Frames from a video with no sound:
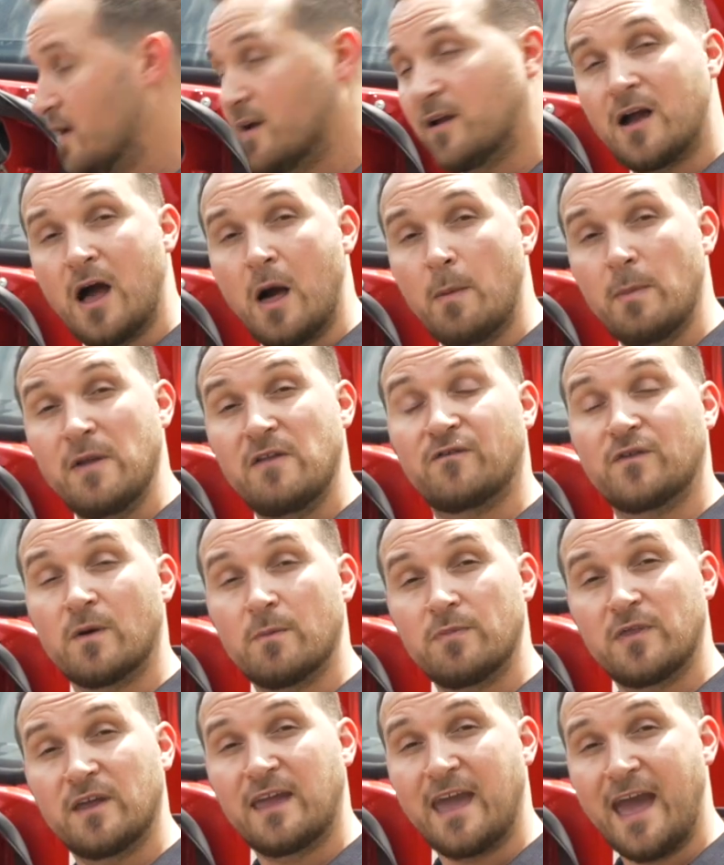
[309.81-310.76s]
coming
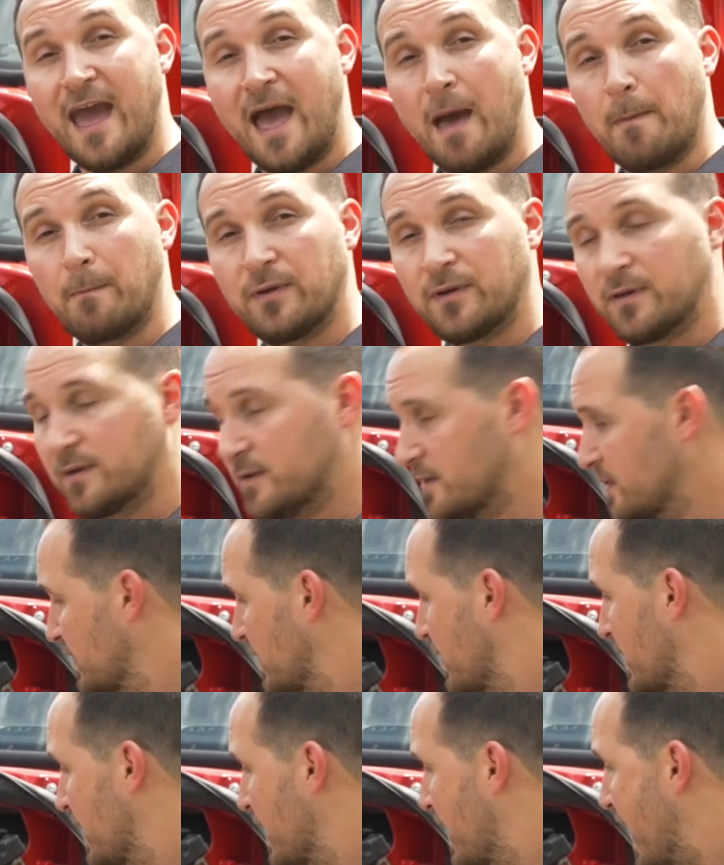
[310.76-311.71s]
from the cap.
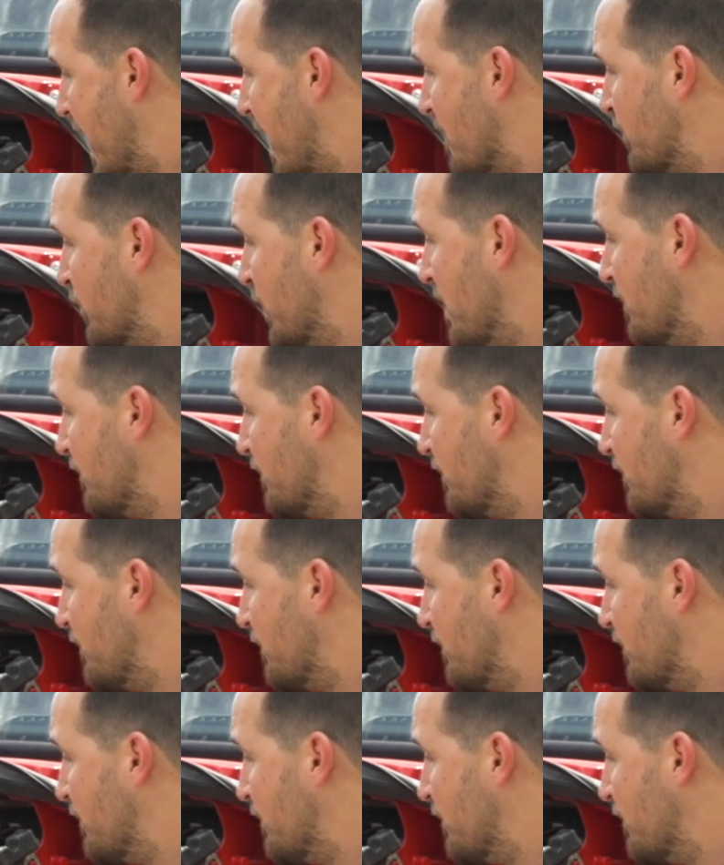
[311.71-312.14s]
If we